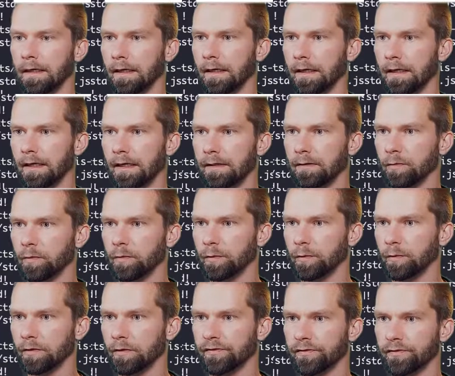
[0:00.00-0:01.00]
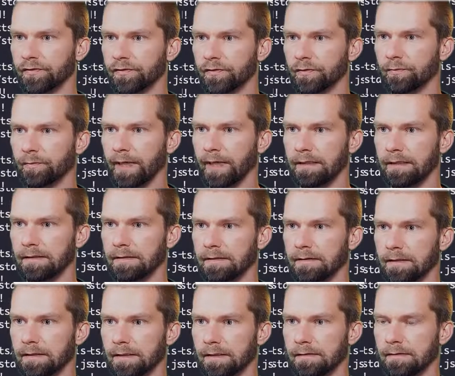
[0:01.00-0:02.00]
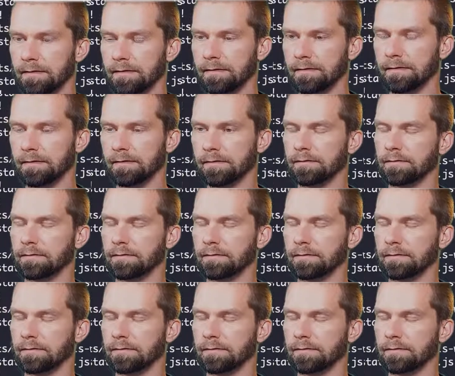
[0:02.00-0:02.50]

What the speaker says: And we want to do base stats.